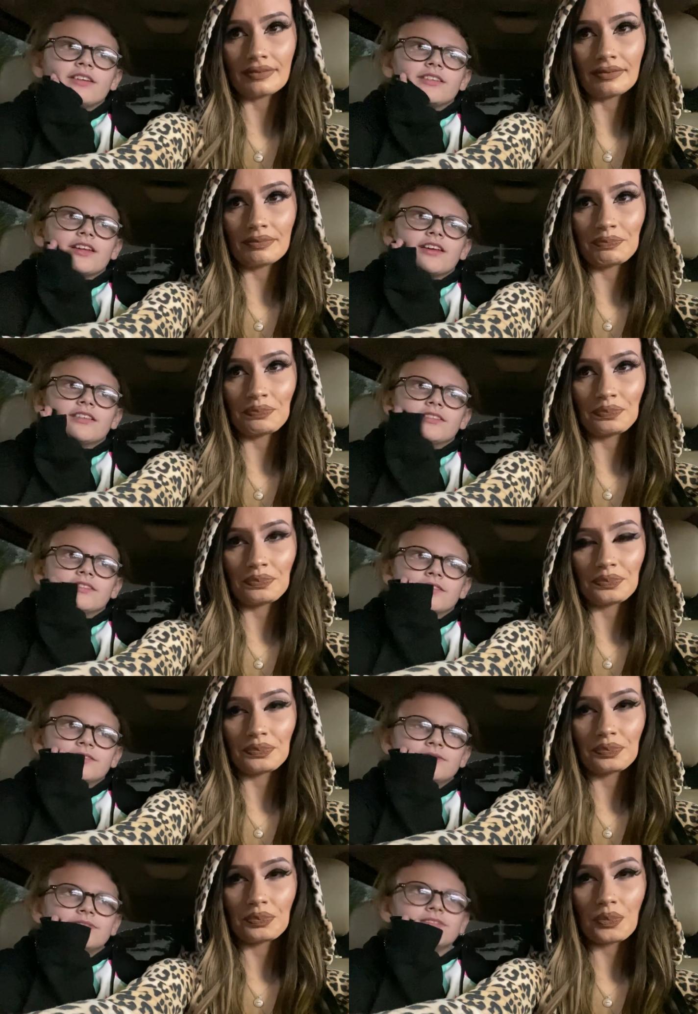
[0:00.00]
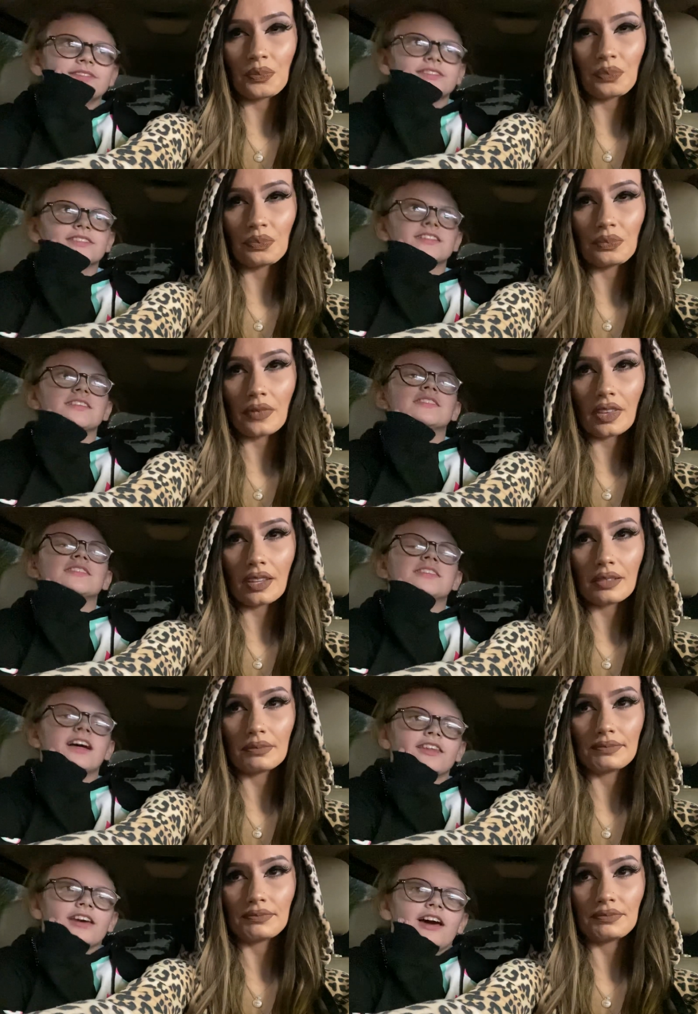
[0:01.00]
Speaker 1: and then
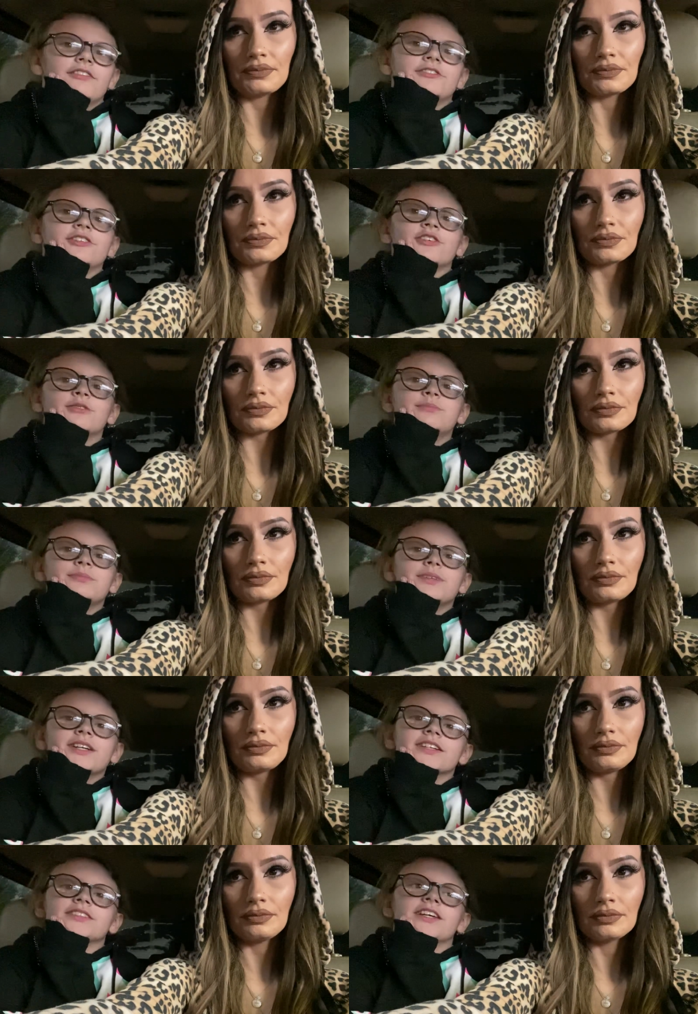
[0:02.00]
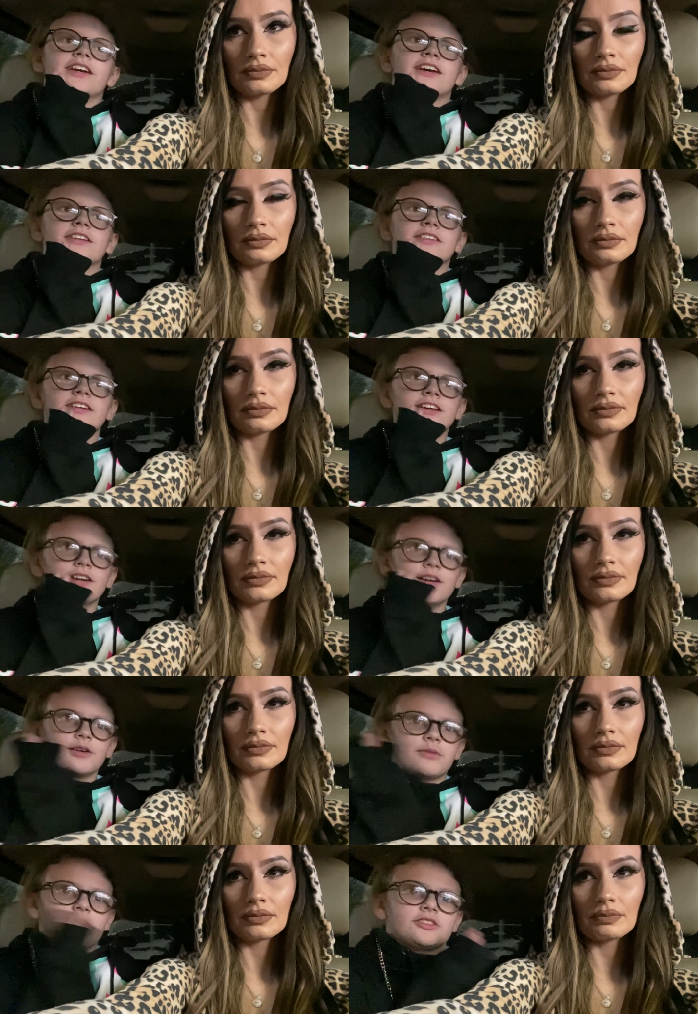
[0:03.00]
that they have hope because they can
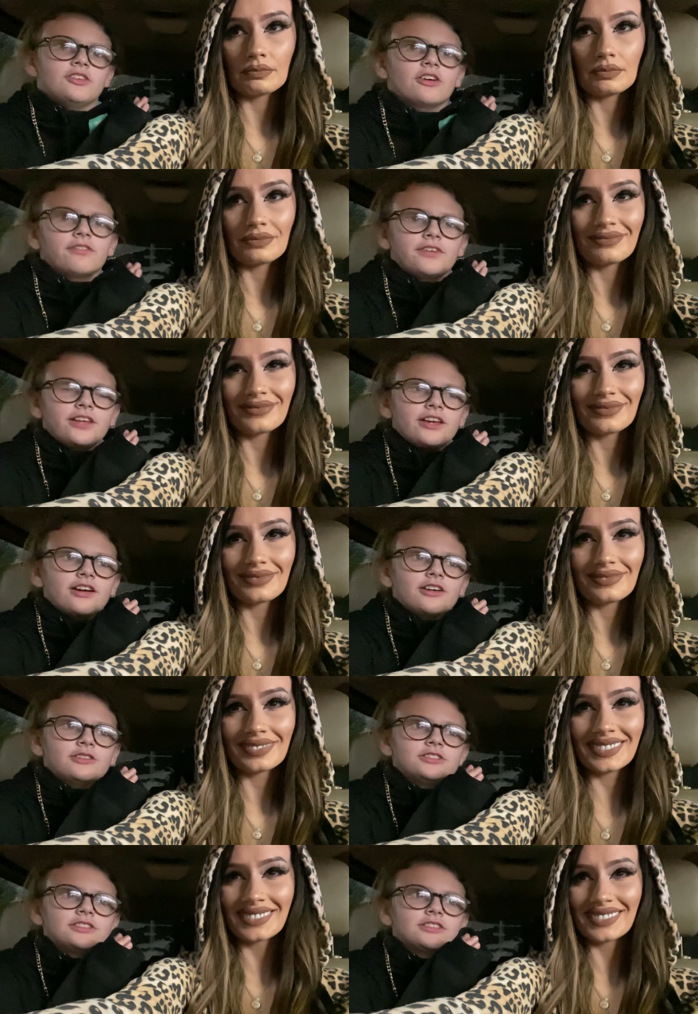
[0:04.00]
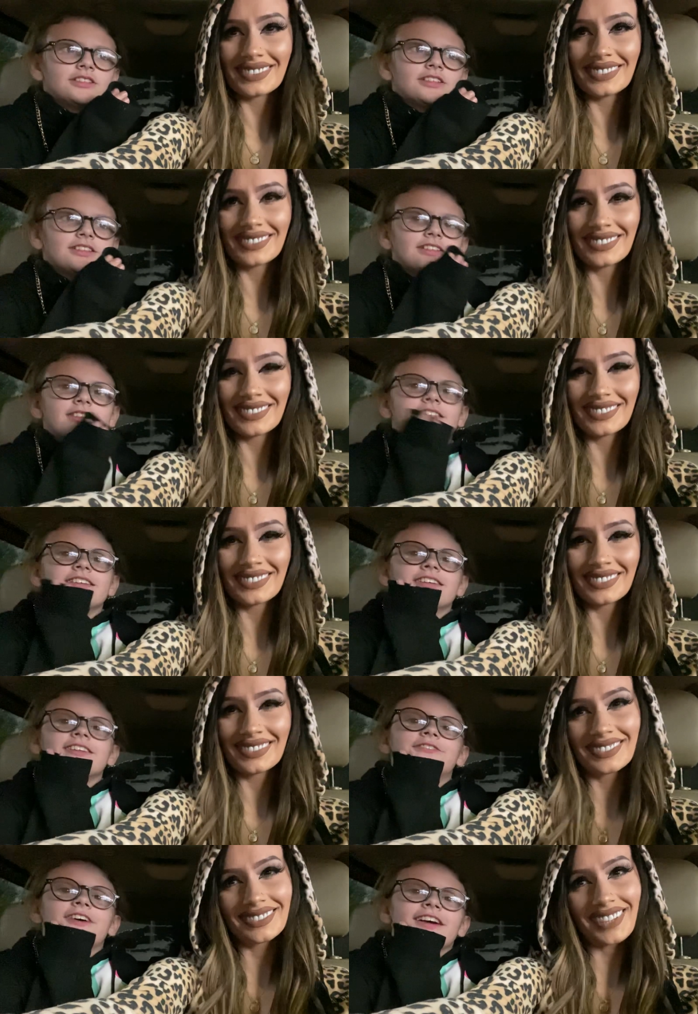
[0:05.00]
watch your videos
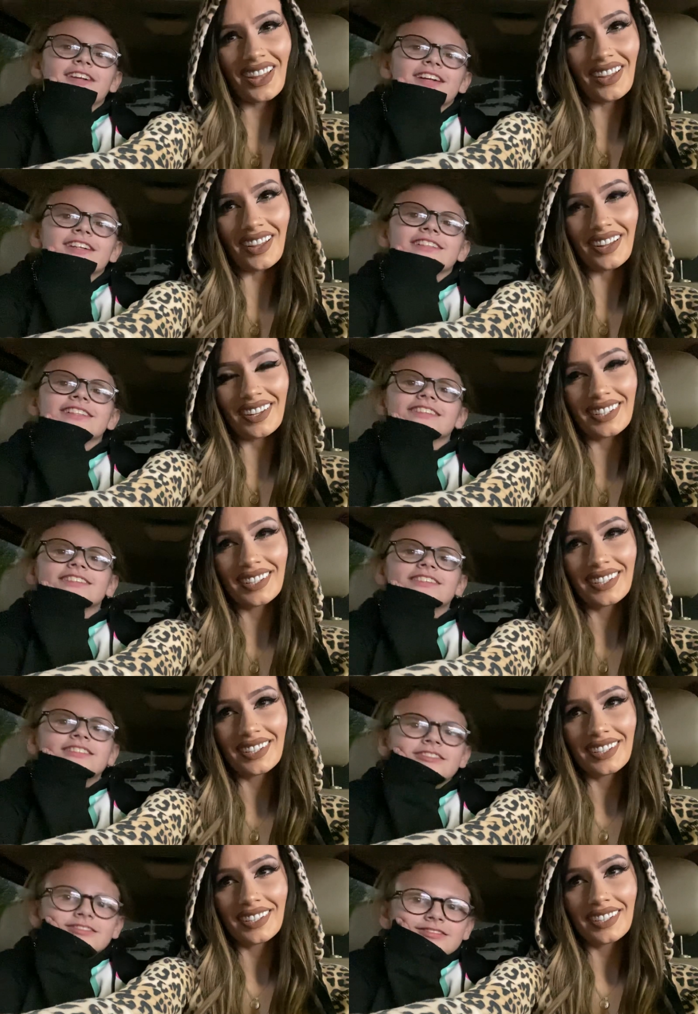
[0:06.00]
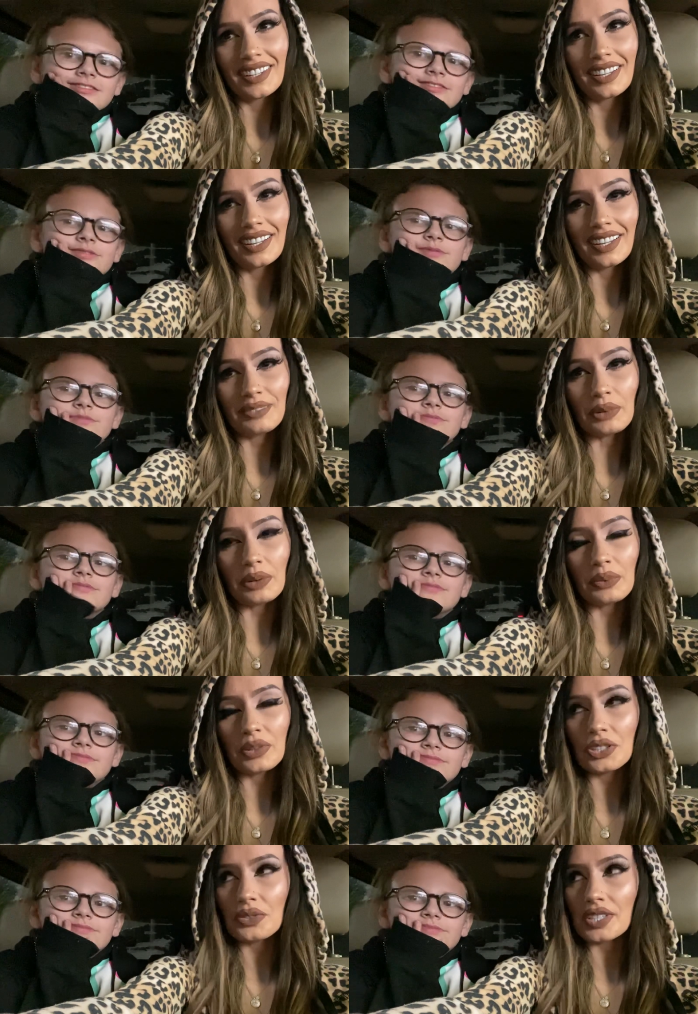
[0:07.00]
Speaker 2: and find Aww. ideas. What
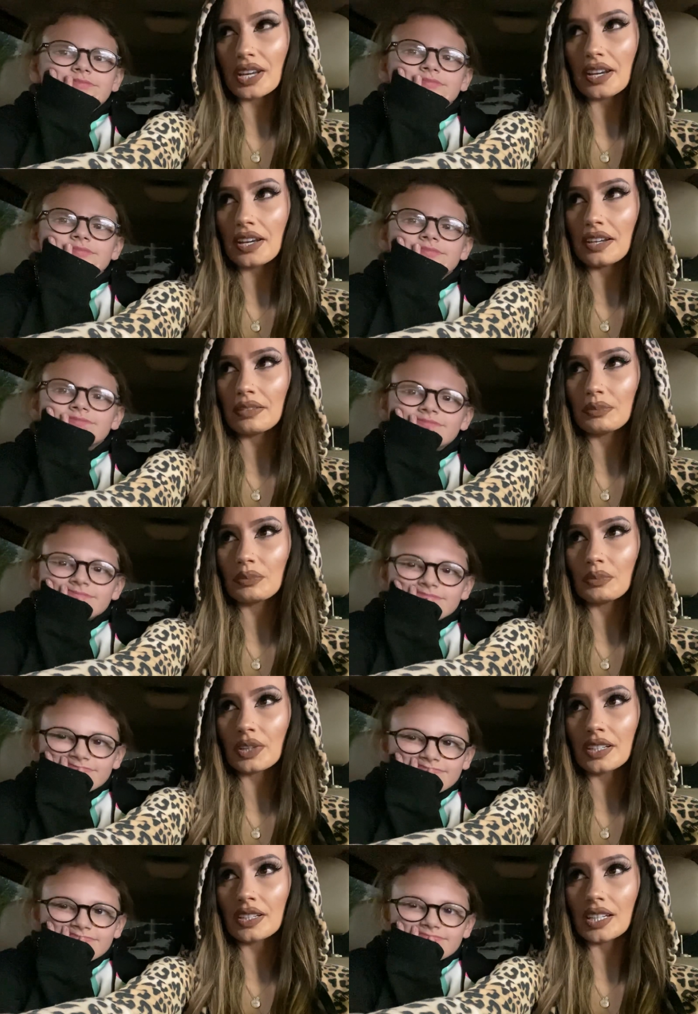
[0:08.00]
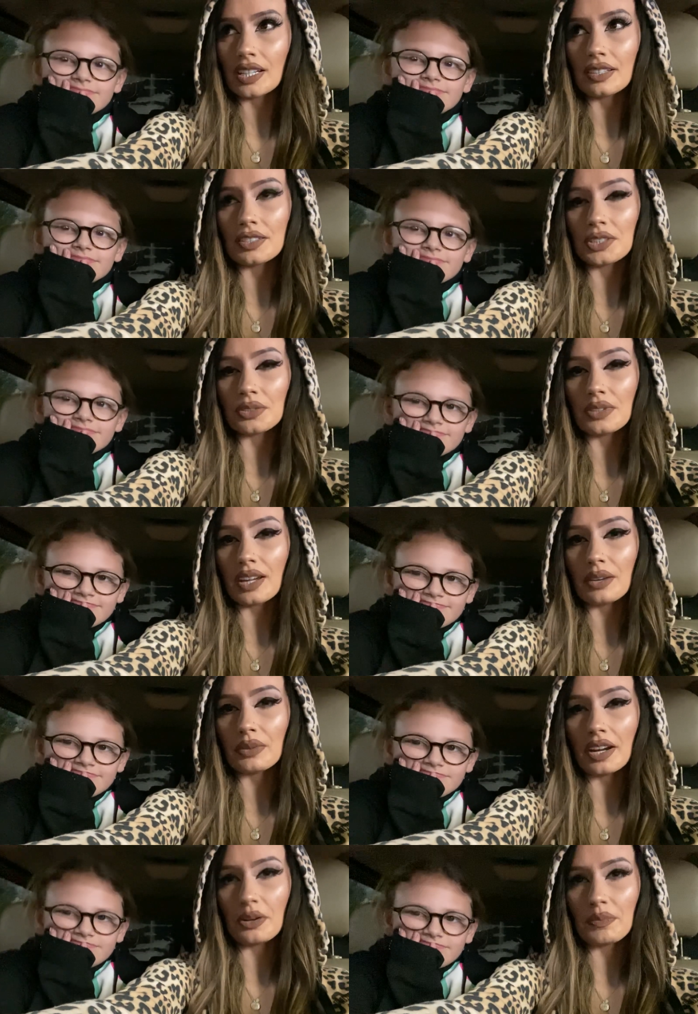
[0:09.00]
would you say, what can kids do that
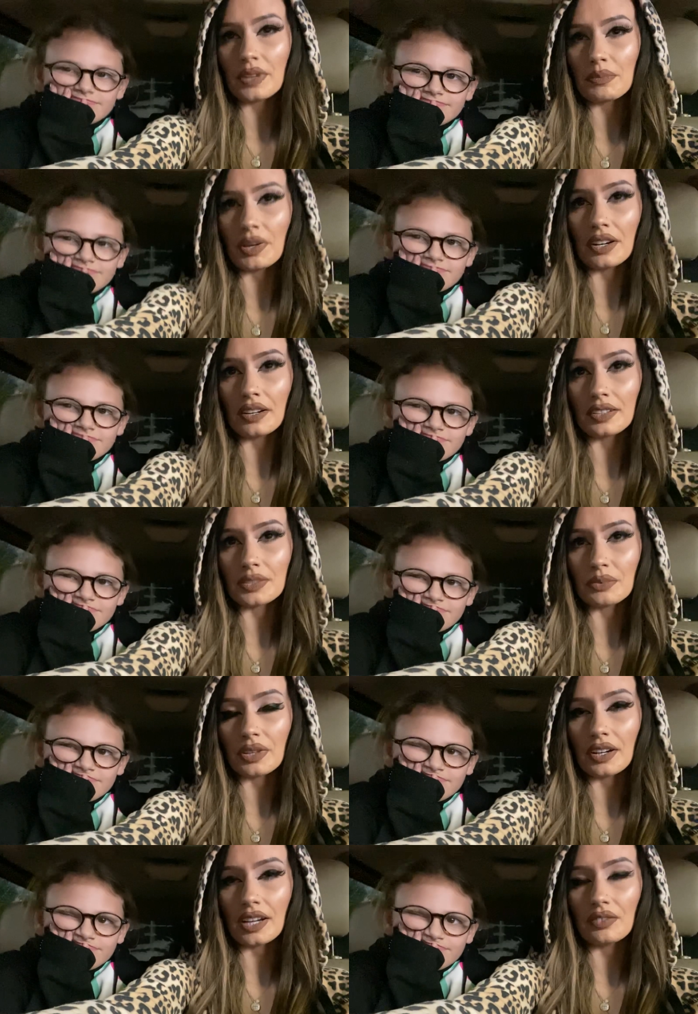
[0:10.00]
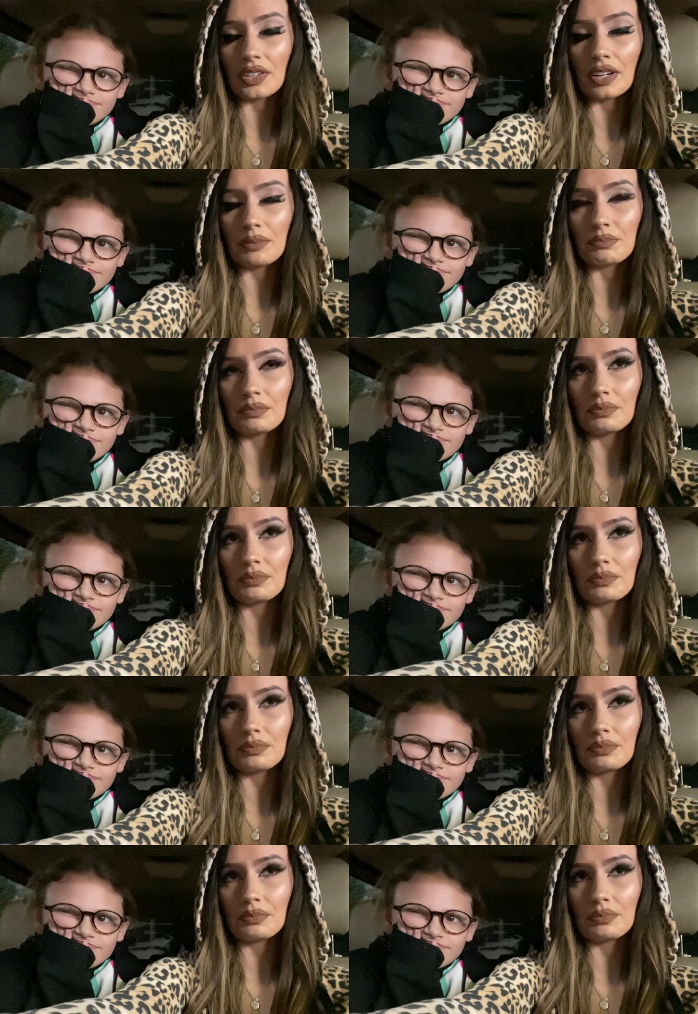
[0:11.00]
would help their parents when they're having a,